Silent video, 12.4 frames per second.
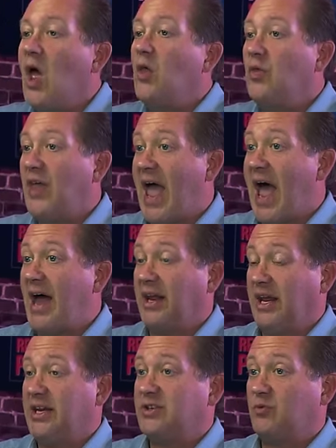That
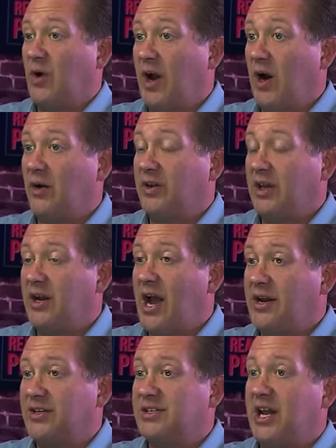is where the
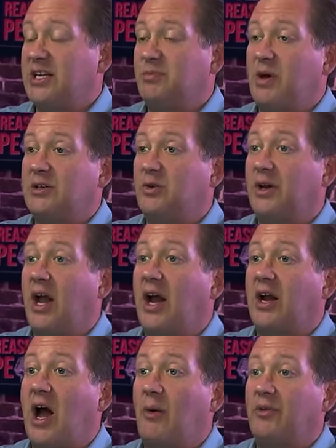United States basically
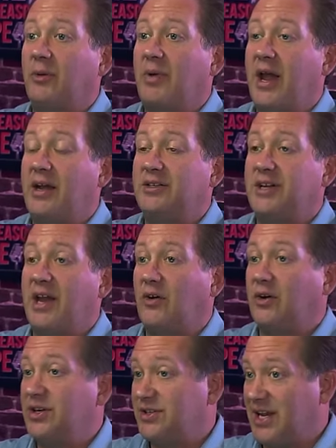got caught with their pants
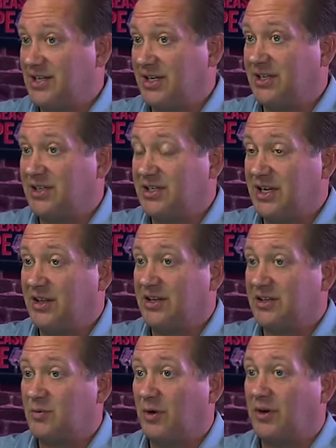down because they didn't see
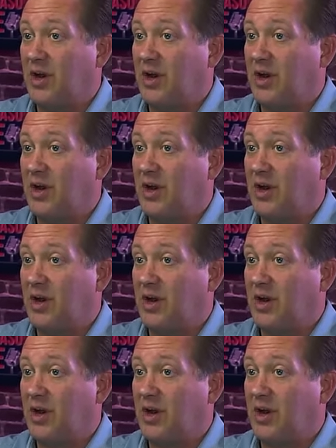this one